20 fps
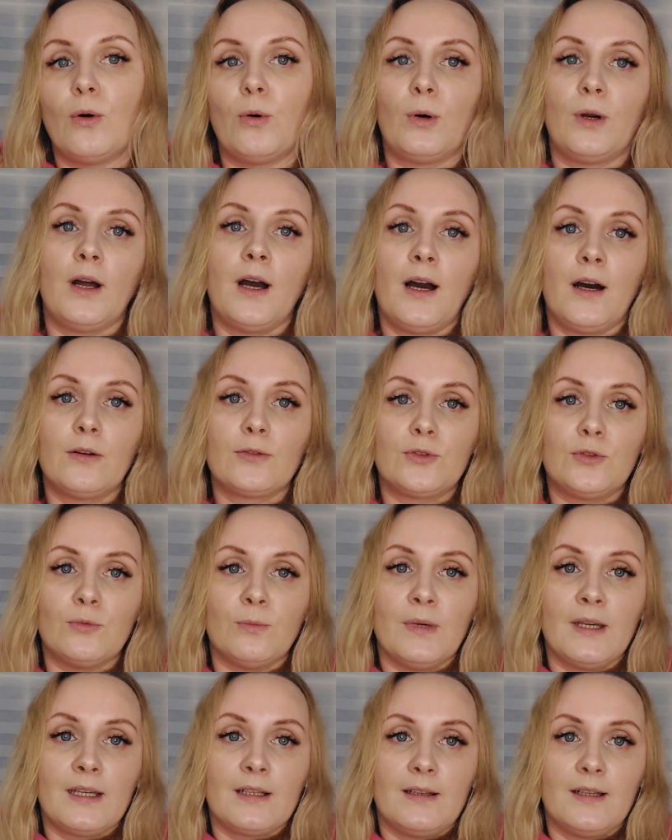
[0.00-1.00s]
or how to
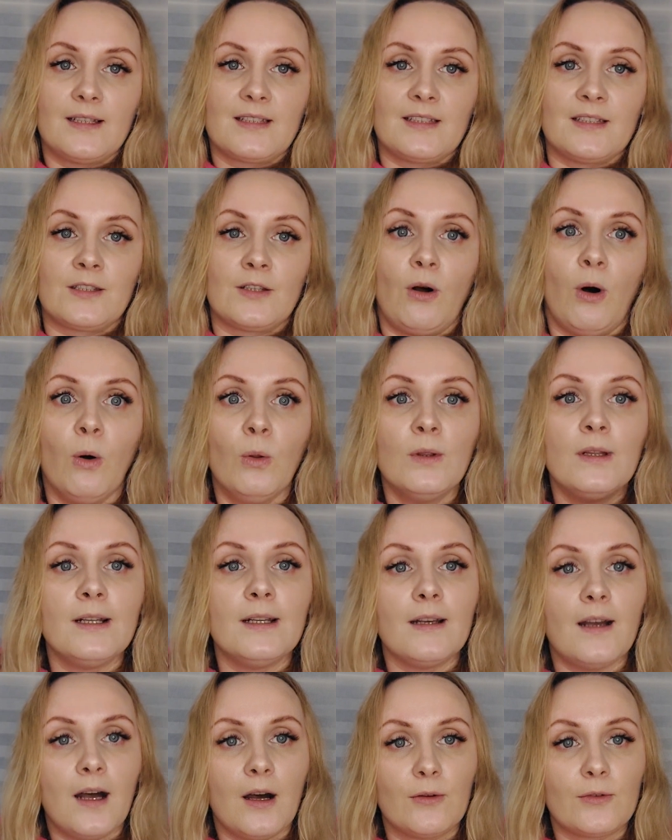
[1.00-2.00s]
make lessons
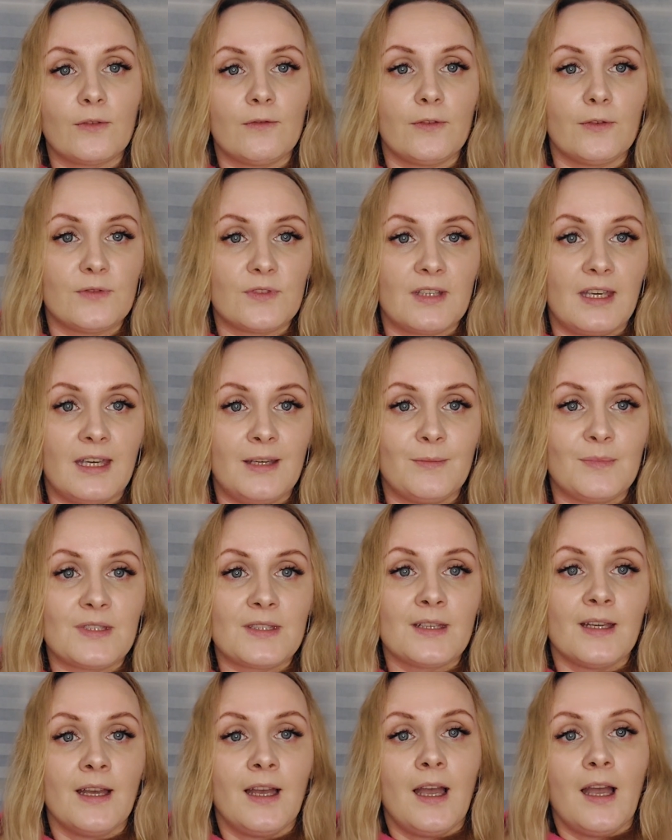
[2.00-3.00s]
only out of those
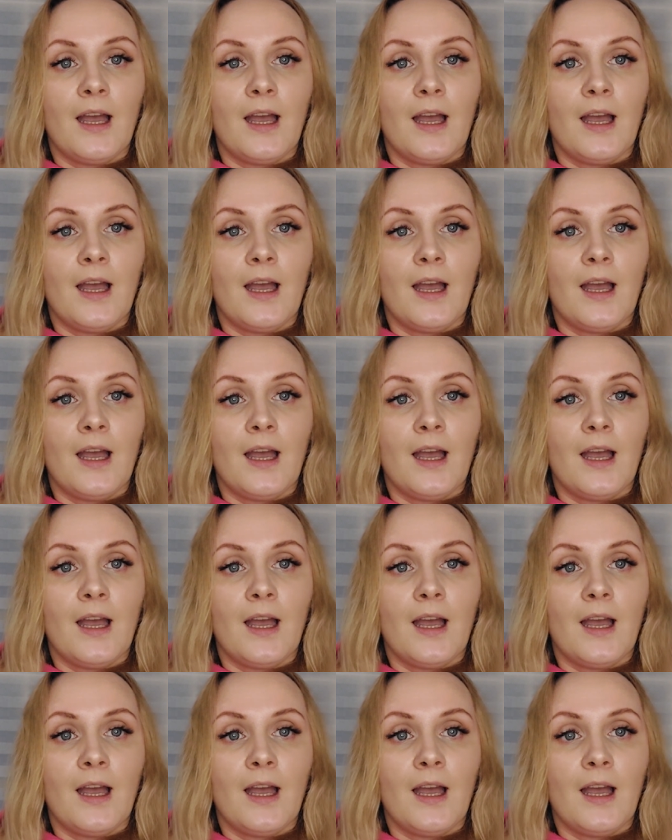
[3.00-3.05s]
games,